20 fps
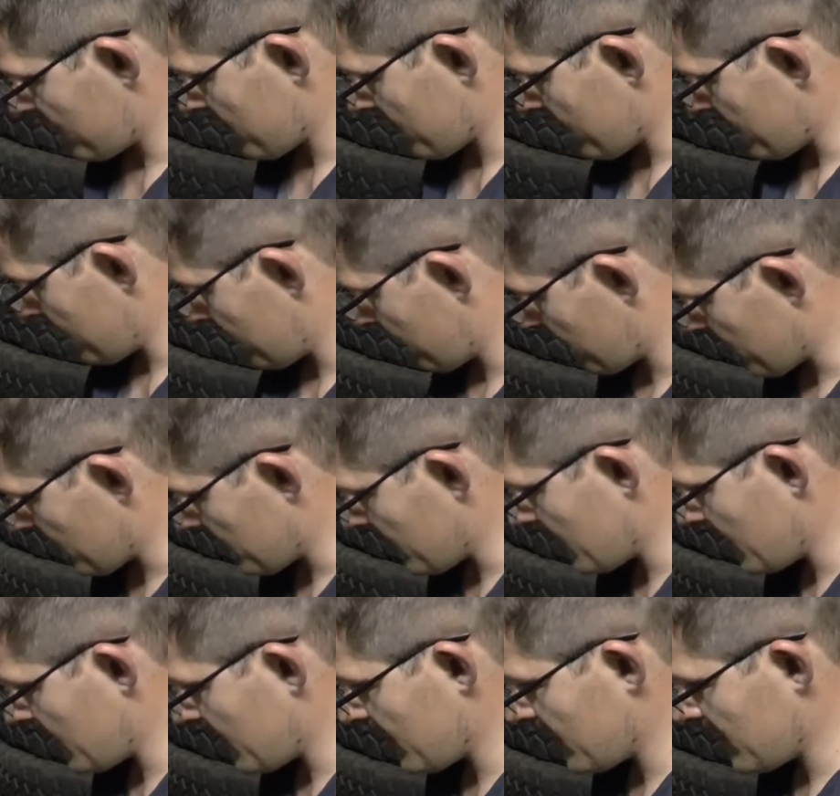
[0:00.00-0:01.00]
that runs through
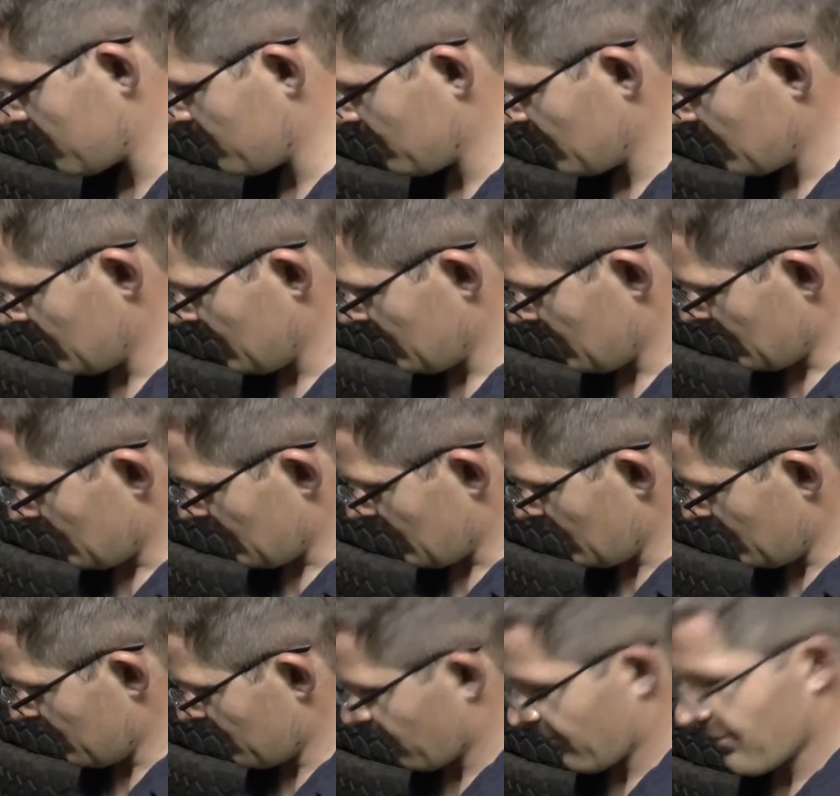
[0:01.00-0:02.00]
here.
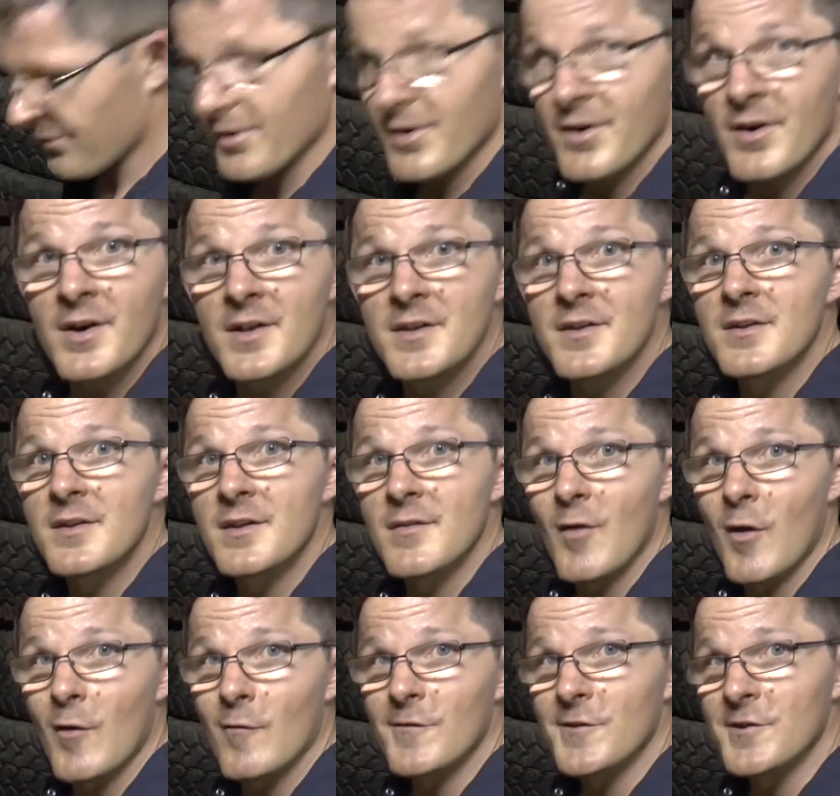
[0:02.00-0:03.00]
Either side,
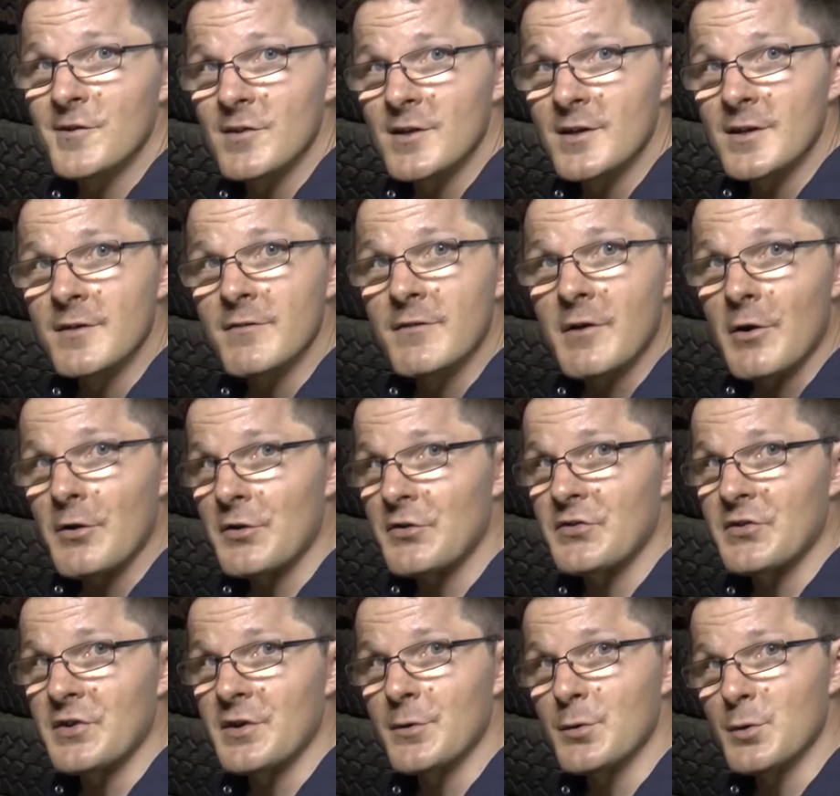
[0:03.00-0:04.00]
you've got a
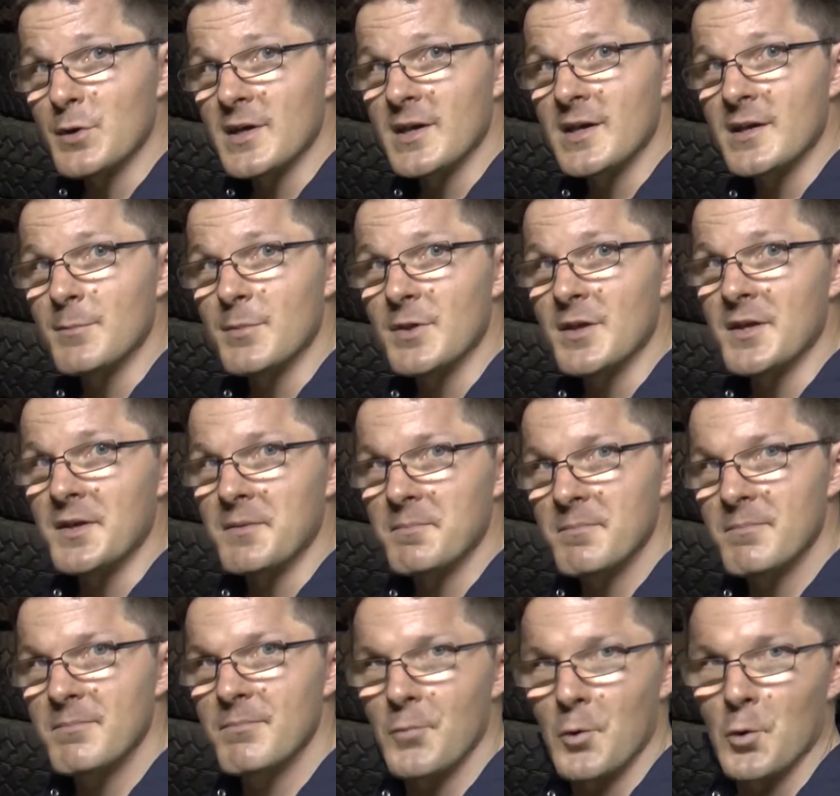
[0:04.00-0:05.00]
seal to keep
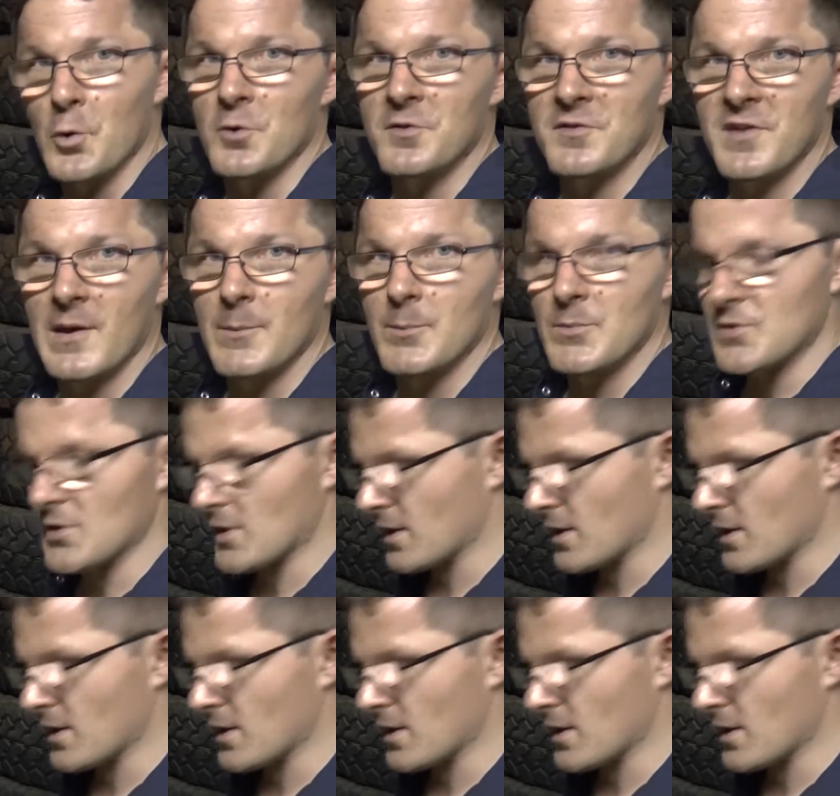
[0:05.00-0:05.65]
or attempt to